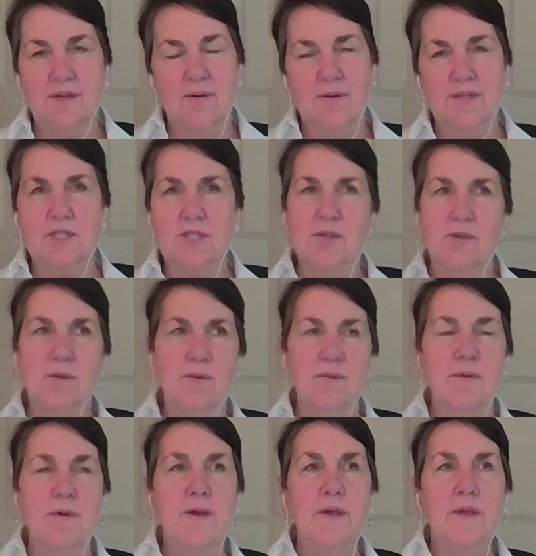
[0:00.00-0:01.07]
As
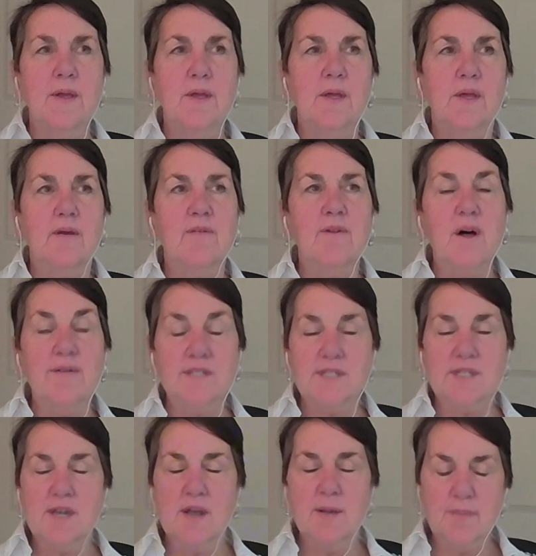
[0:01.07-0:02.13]
you evolve
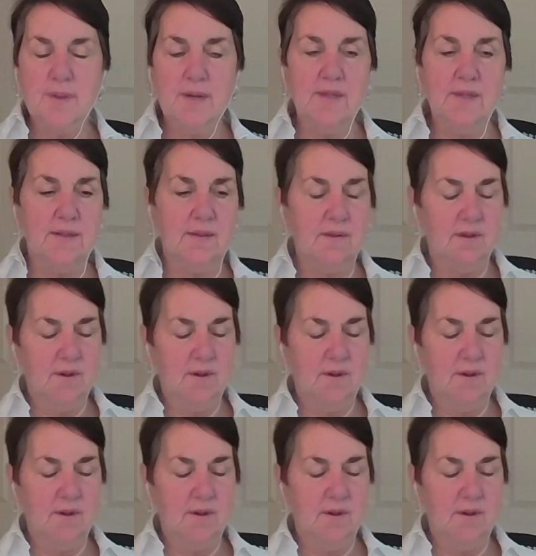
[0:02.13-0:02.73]
as a company,